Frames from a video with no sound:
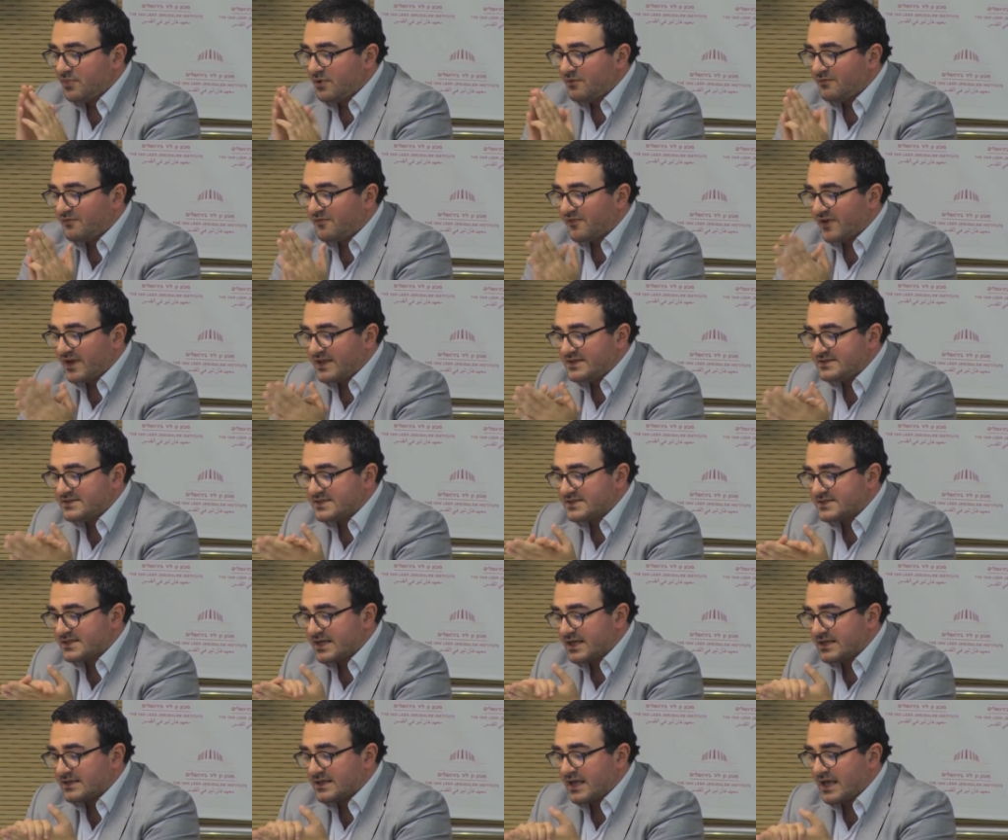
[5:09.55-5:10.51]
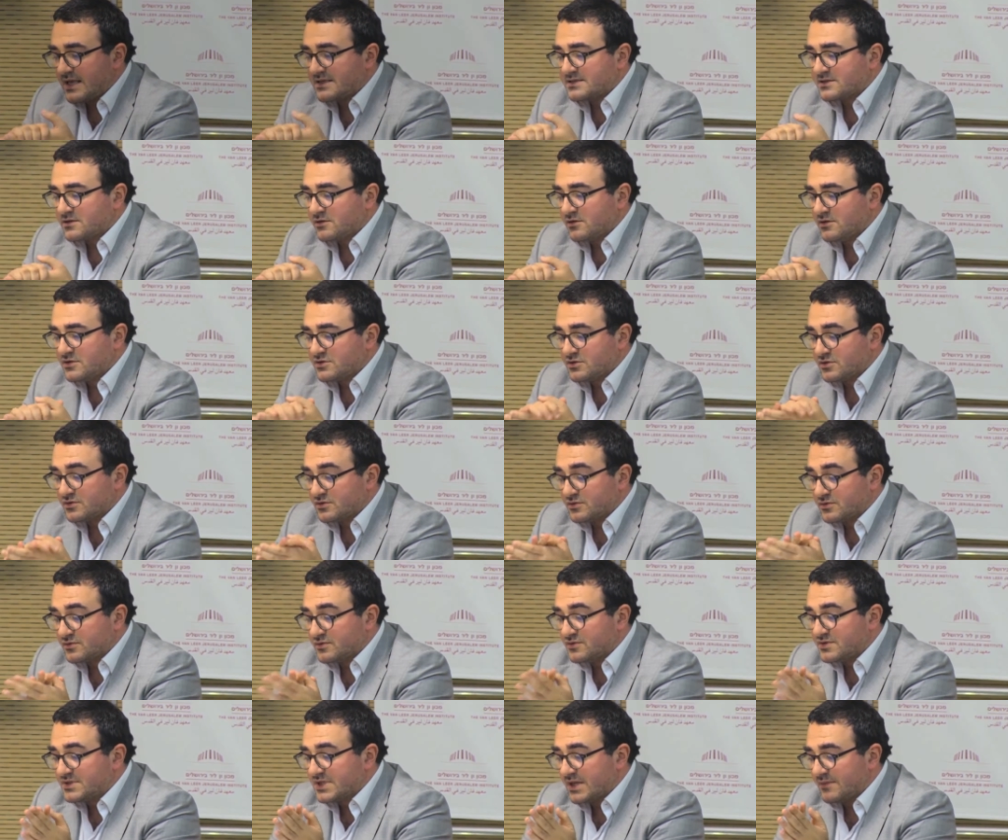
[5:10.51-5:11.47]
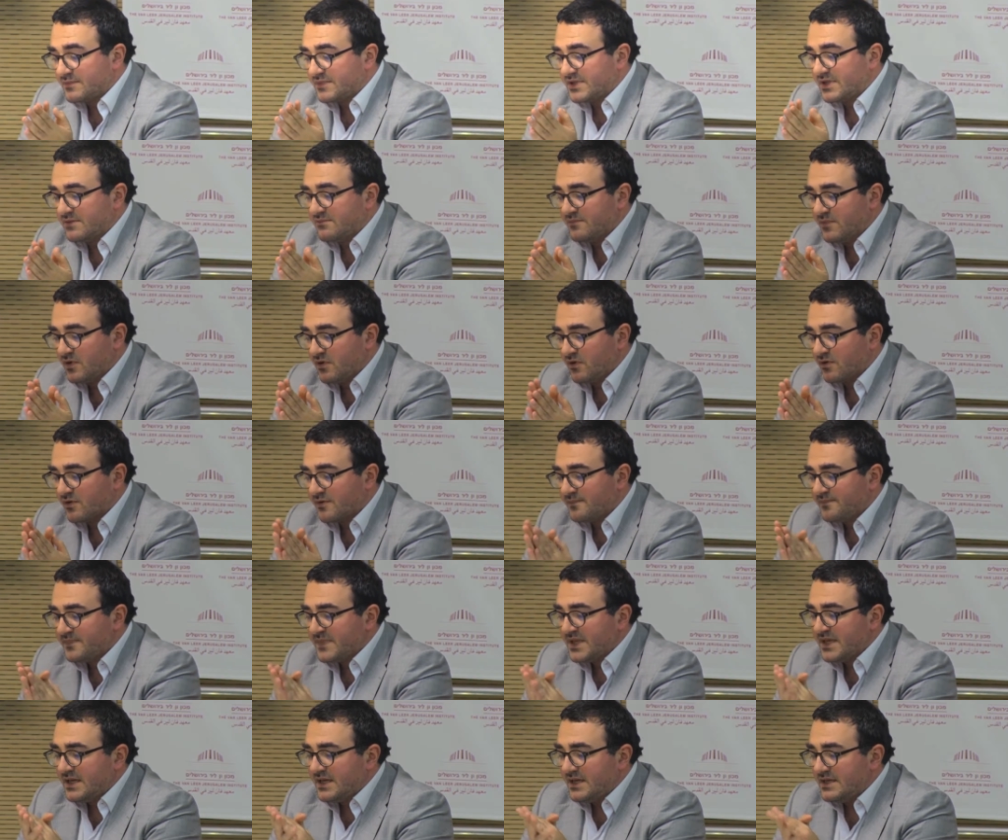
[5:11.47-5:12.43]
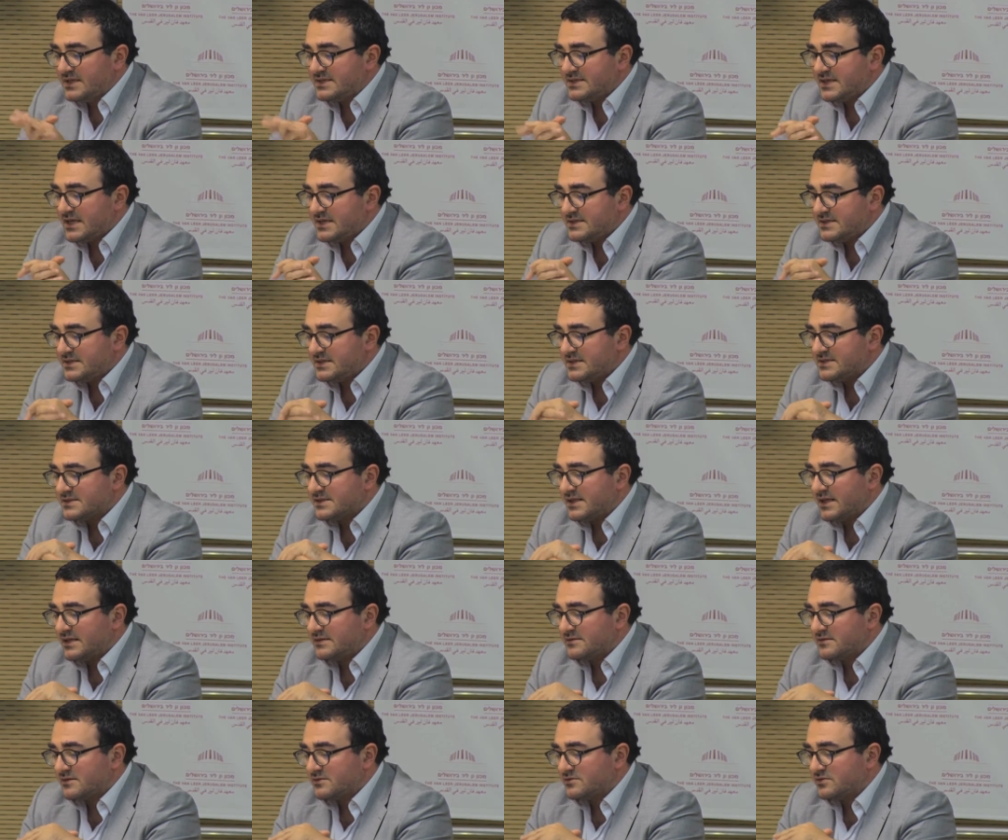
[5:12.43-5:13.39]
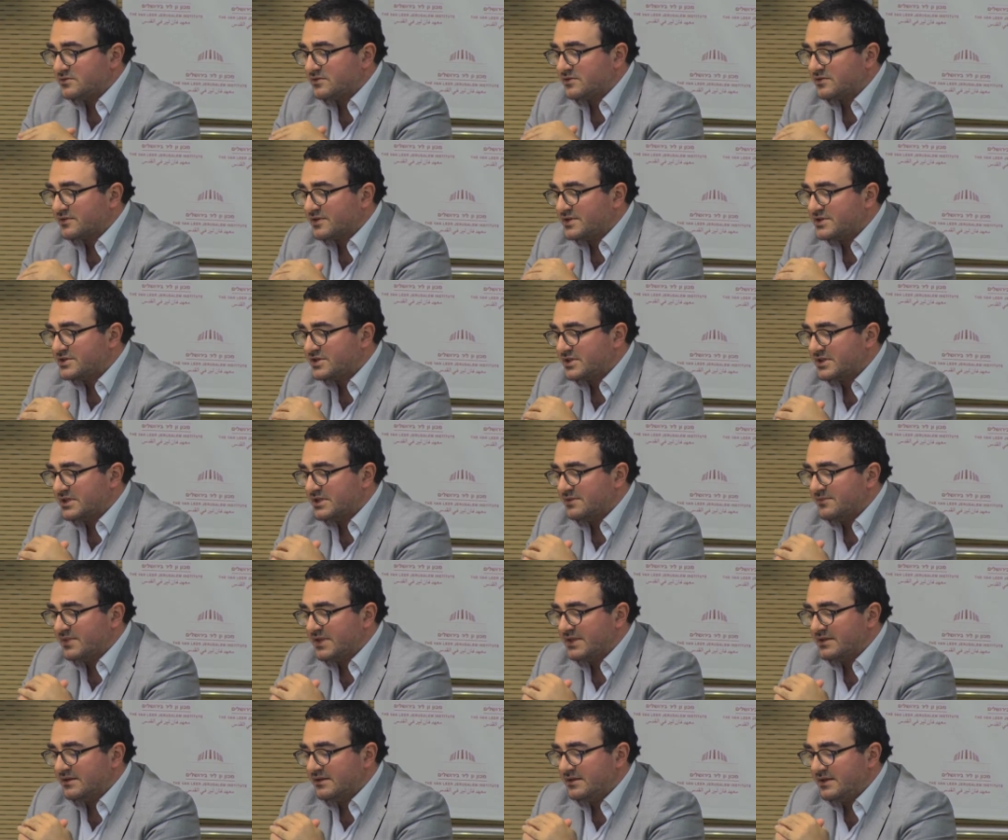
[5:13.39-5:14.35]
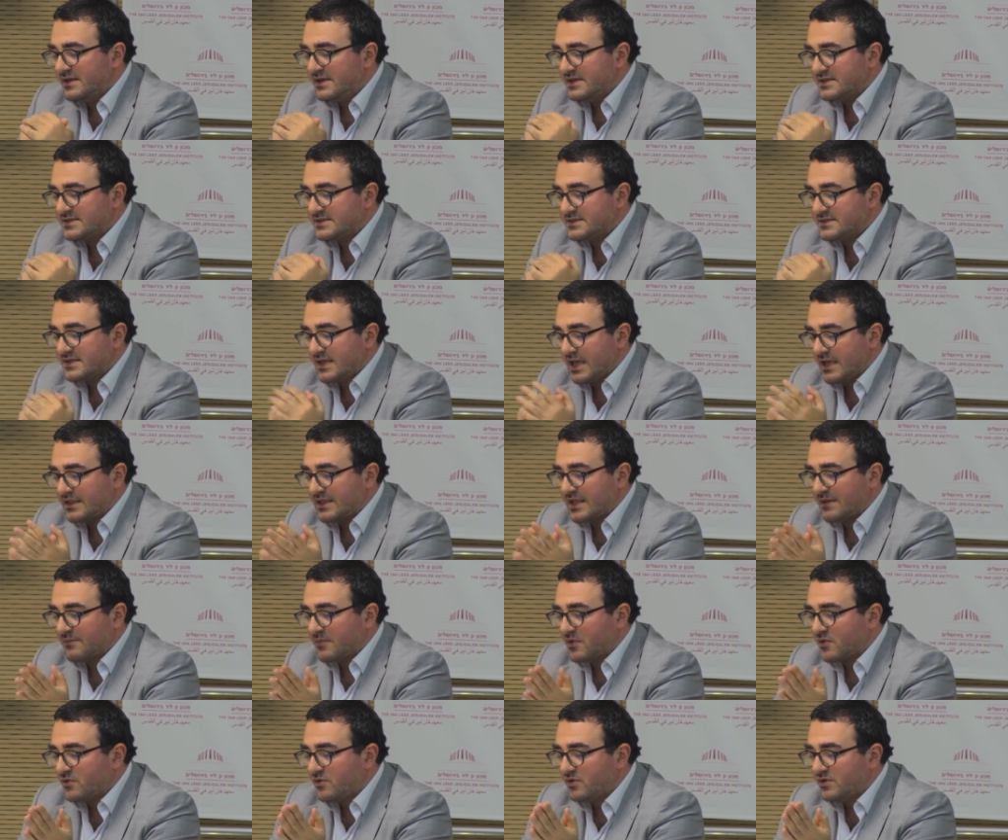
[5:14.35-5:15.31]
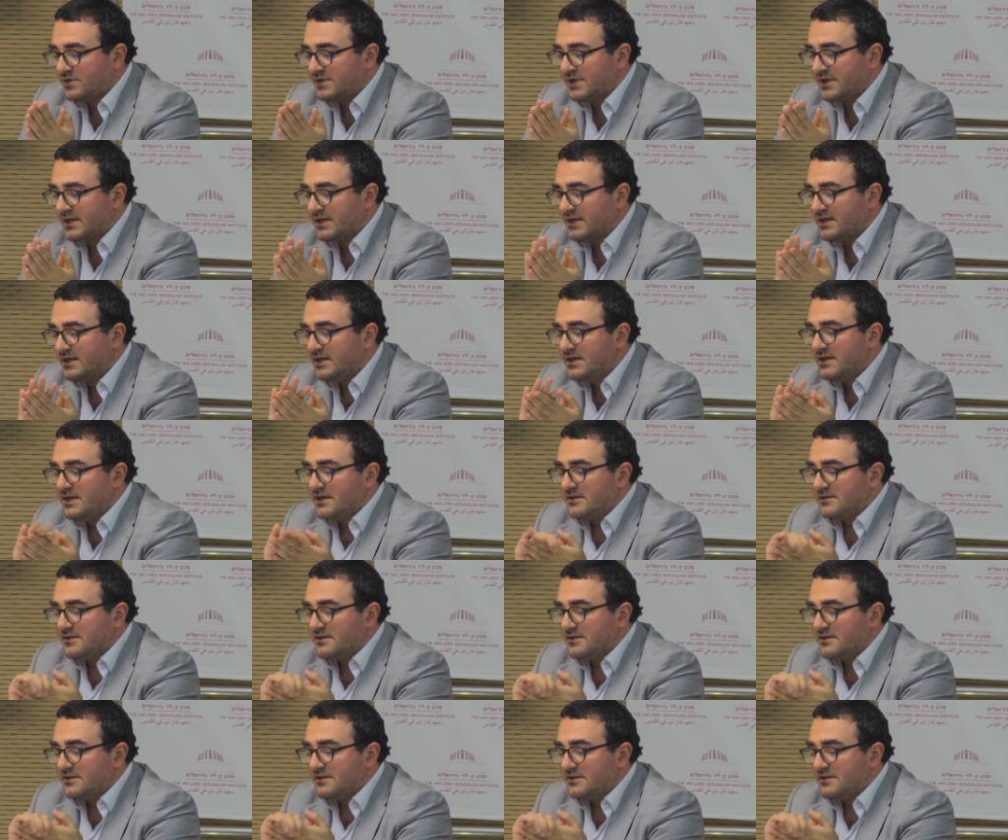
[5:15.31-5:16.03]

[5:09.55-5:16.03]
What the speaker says: Pope Francis asked also to do something more. He says in his letter to the Christian in the Middle East, and I'm quoting,